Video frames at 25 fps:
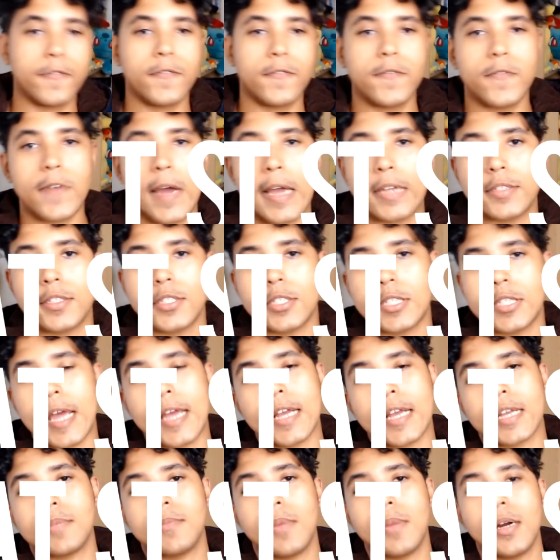them with a fat
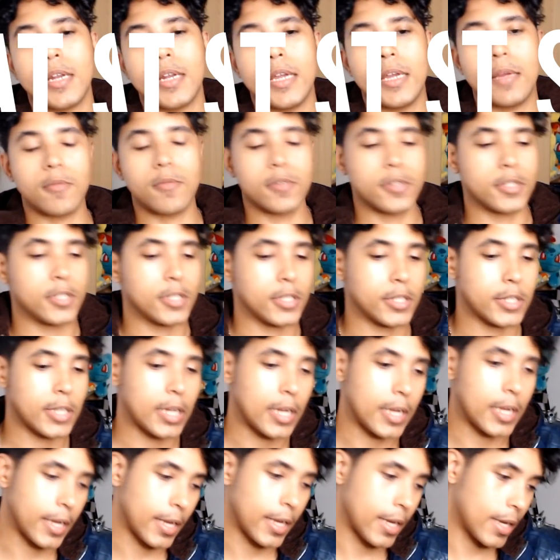stack of money and was
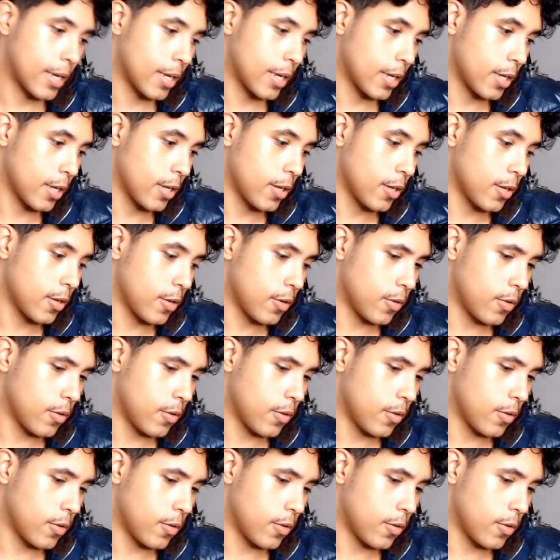just like,